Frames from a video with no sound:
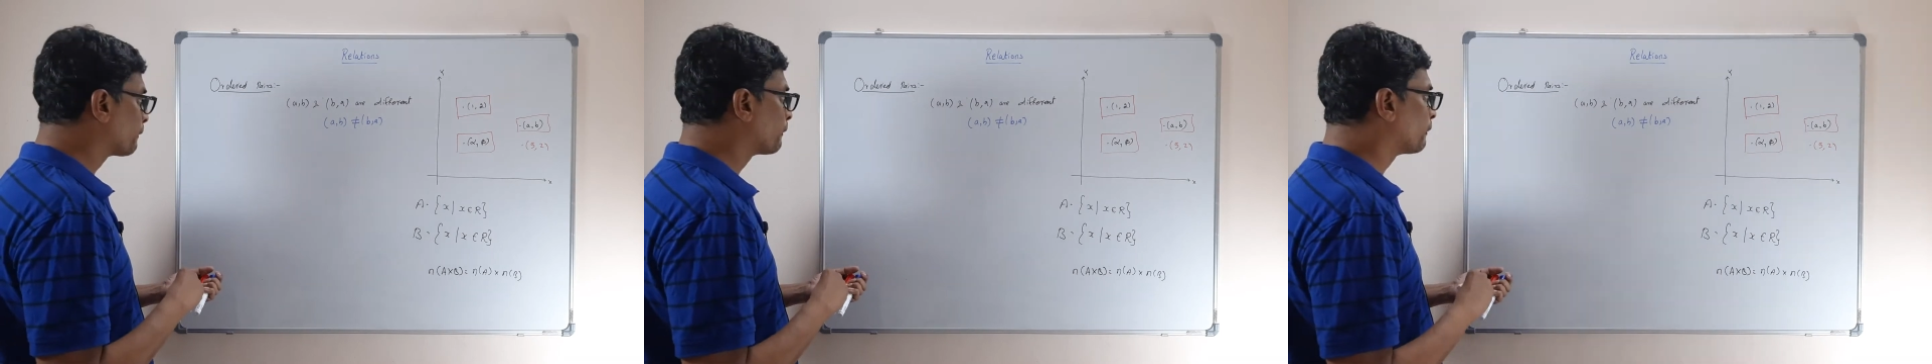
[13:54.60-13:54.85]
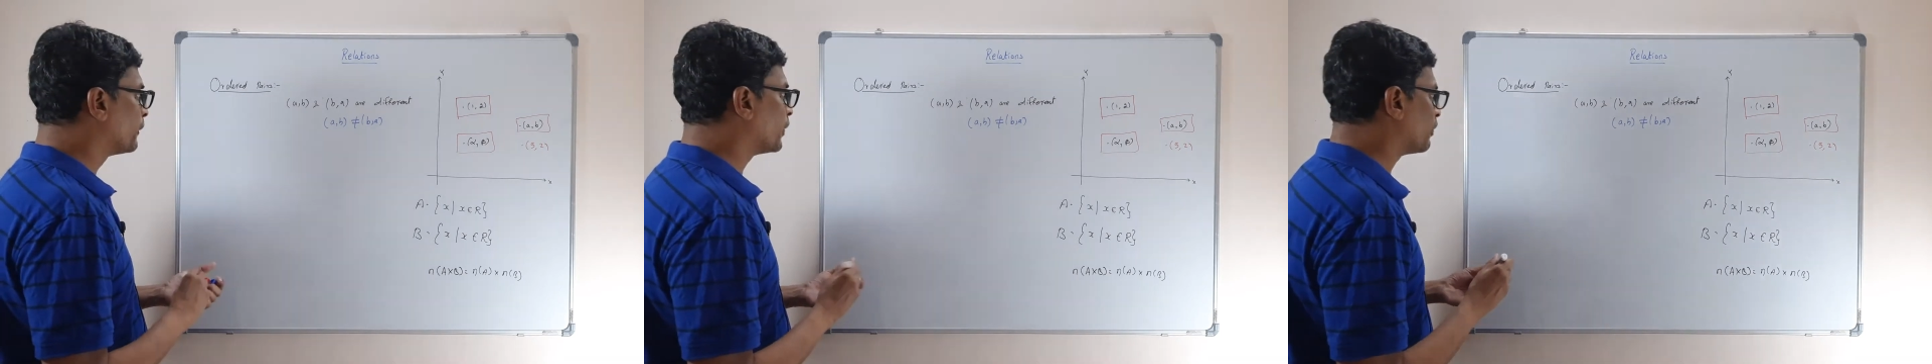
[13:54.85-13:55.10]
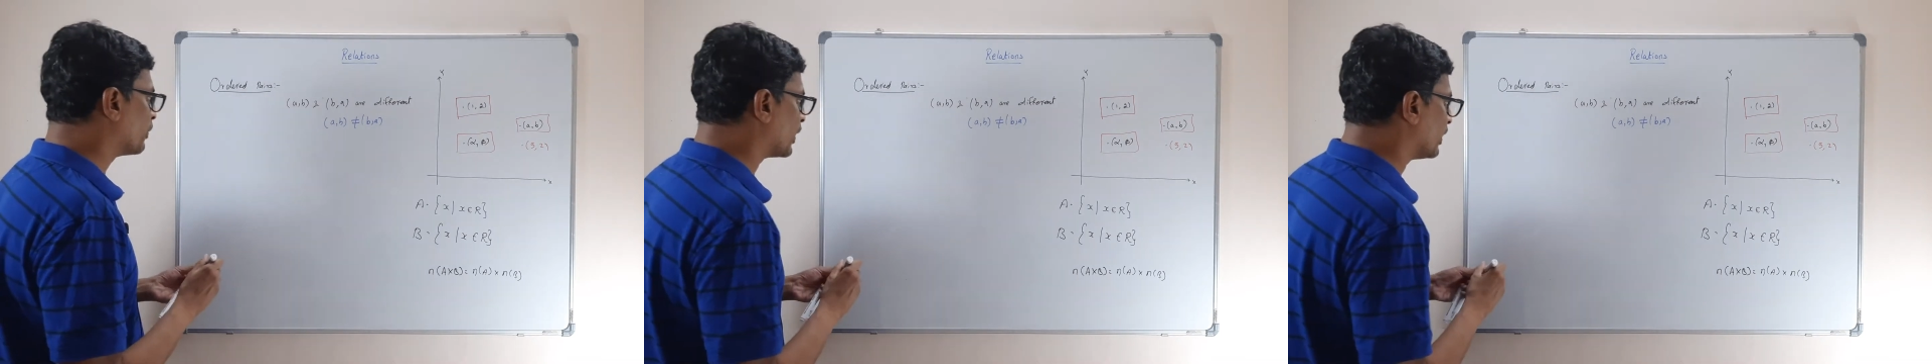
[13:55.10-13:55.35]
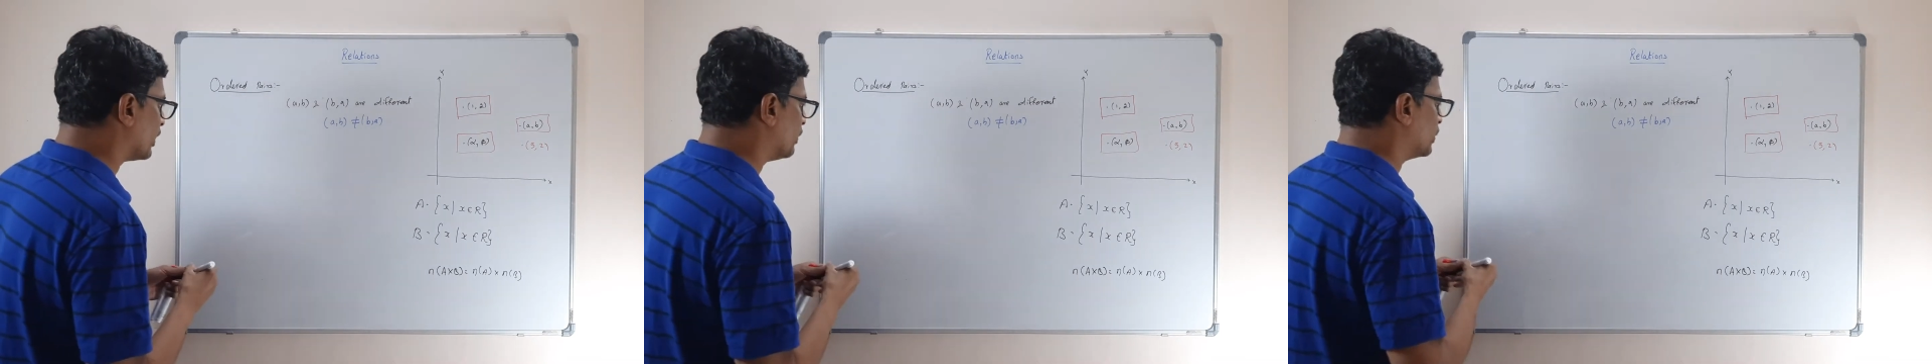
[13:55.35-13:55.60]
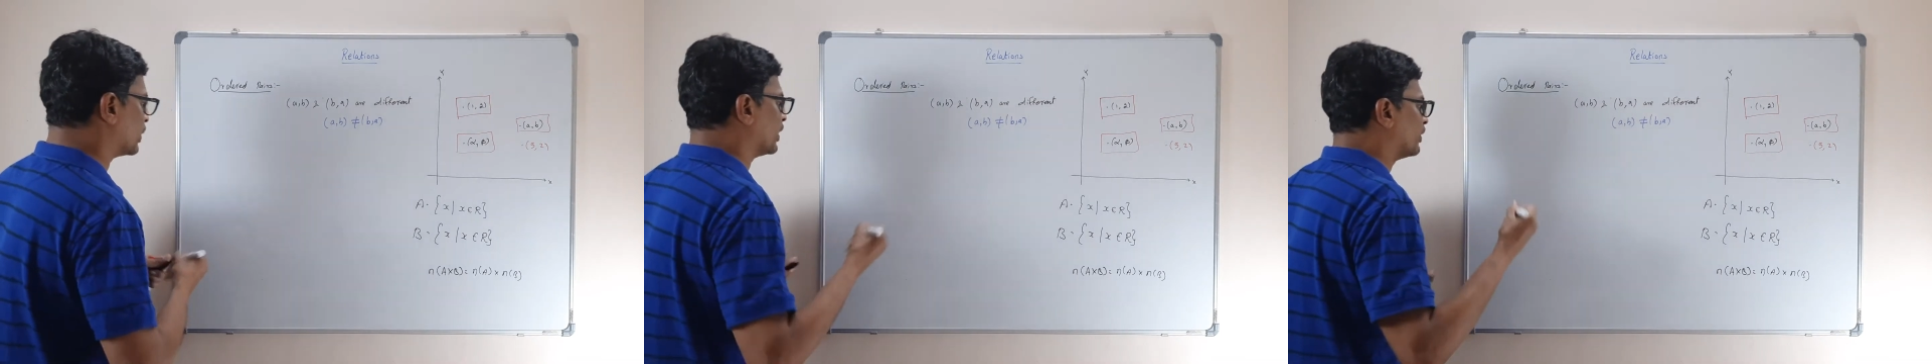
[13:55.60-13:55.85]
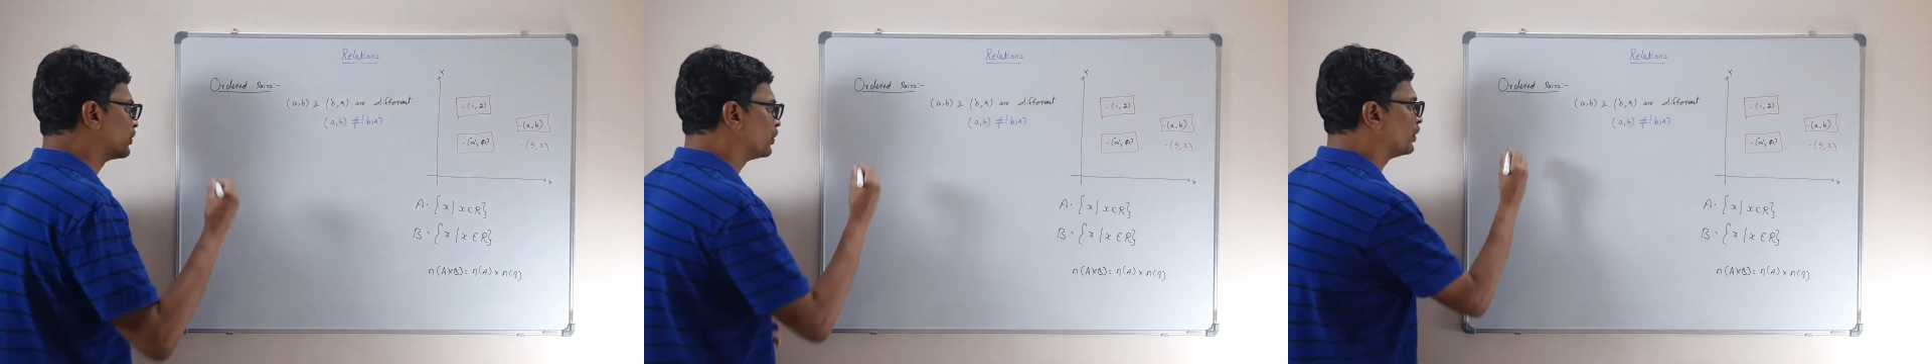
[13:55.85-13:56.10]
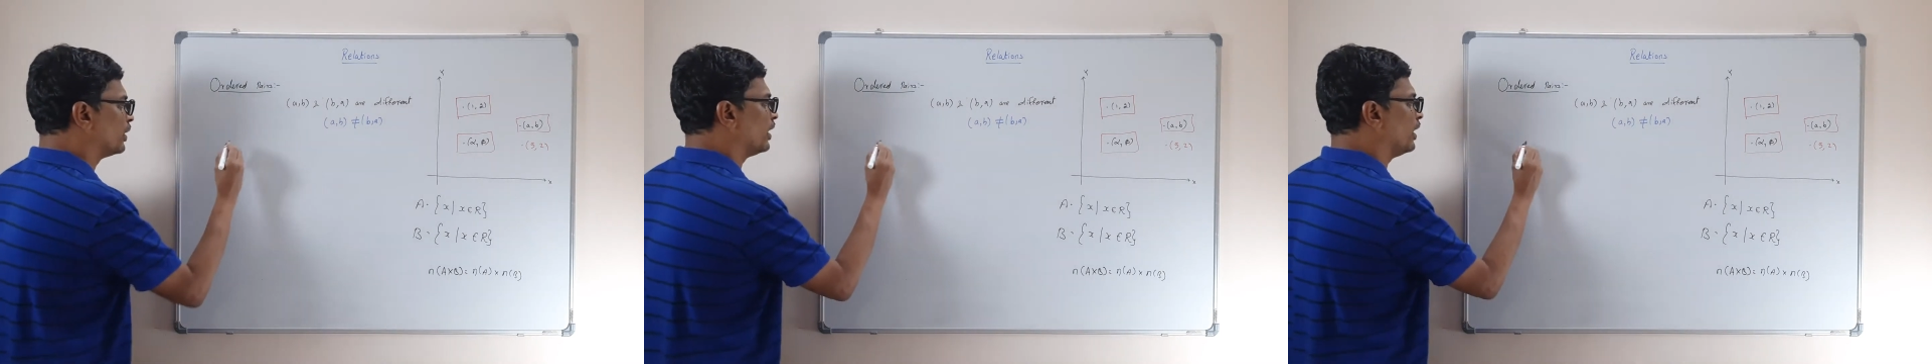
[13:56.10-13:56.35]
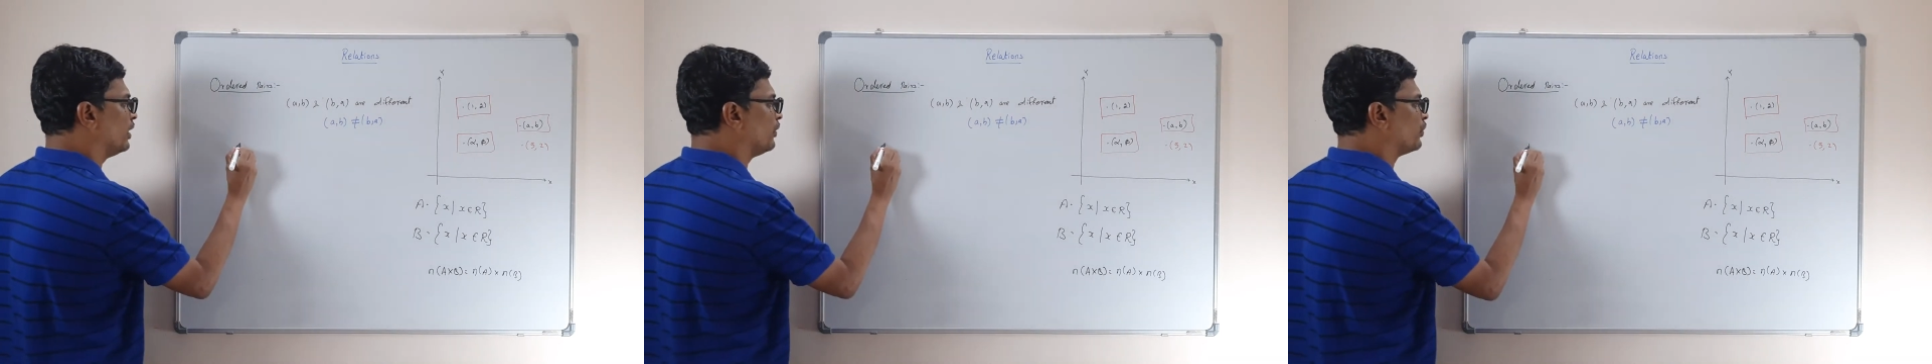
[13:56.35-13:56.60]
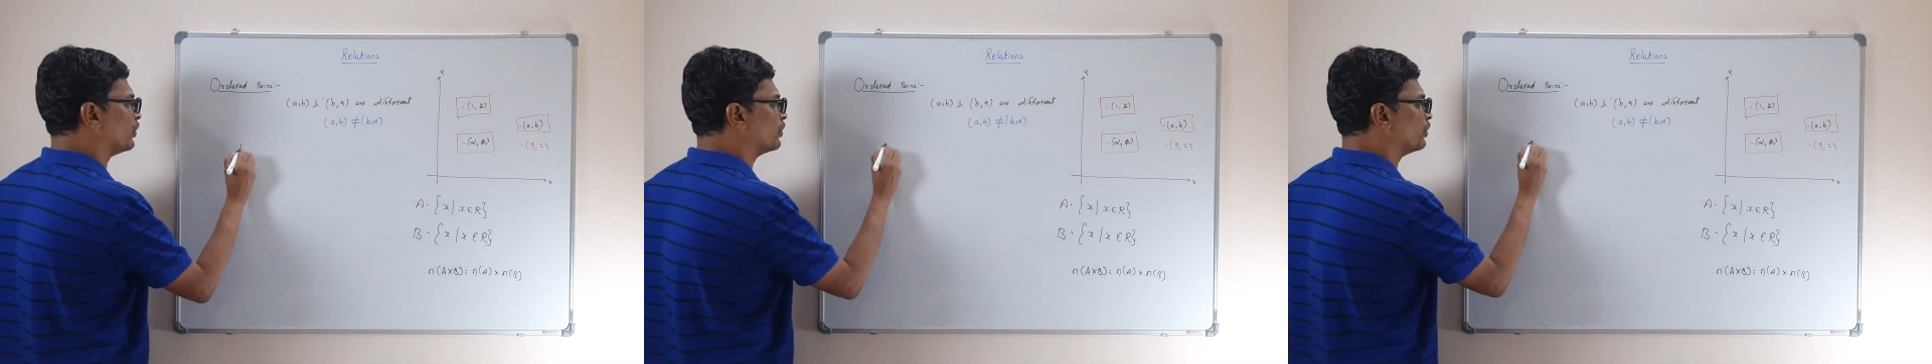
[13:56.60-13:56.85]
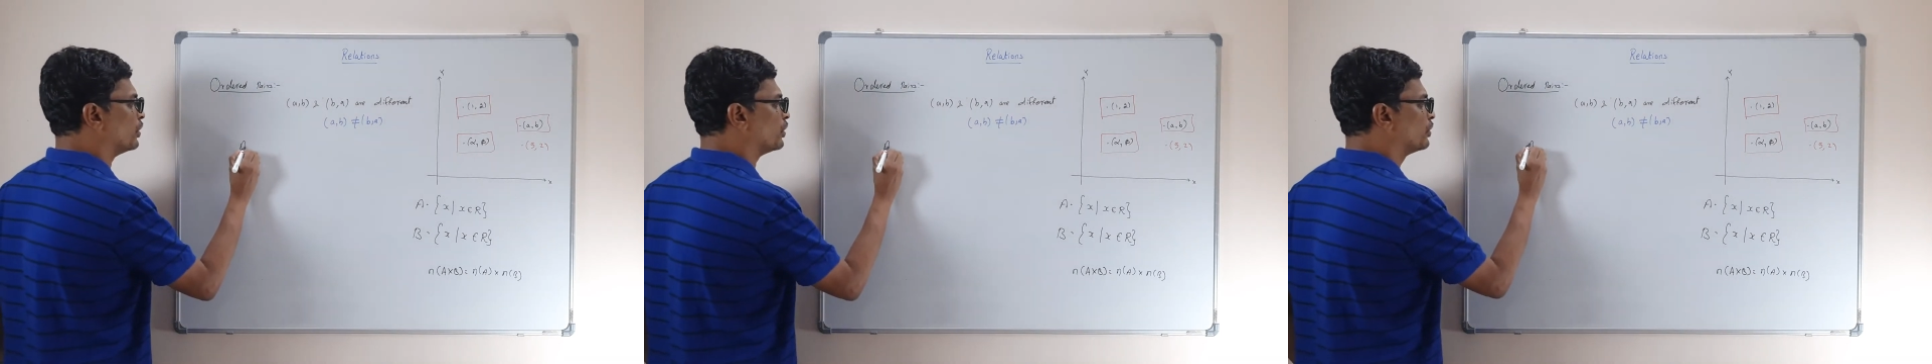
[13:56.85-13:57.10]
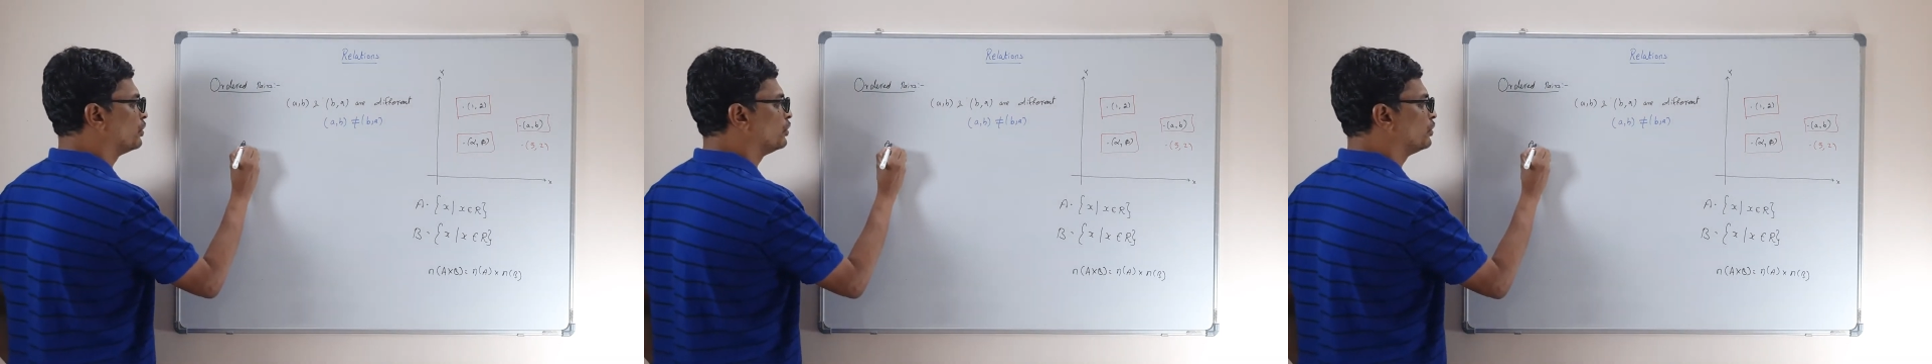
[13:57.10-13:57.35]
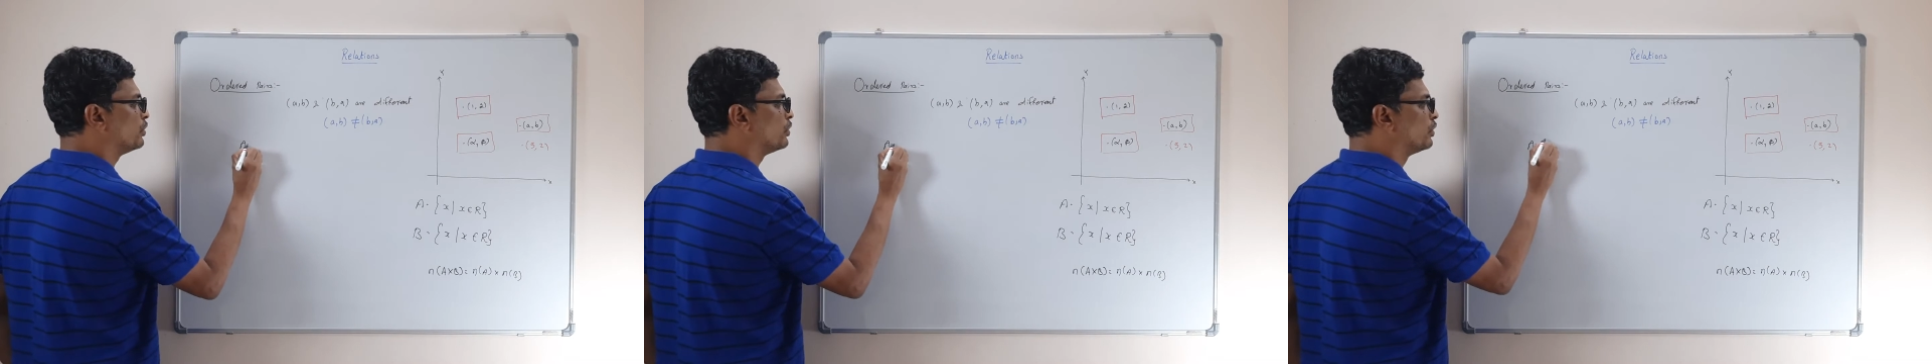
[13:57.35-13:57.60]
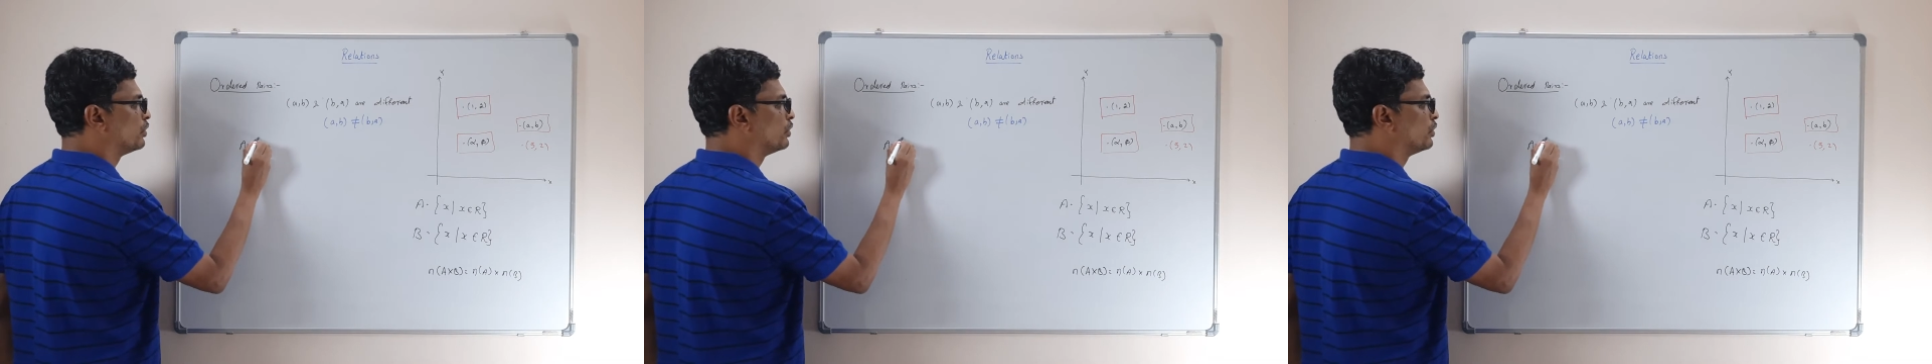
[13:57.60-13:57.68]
What do you write? Oh, okay. So A is equal to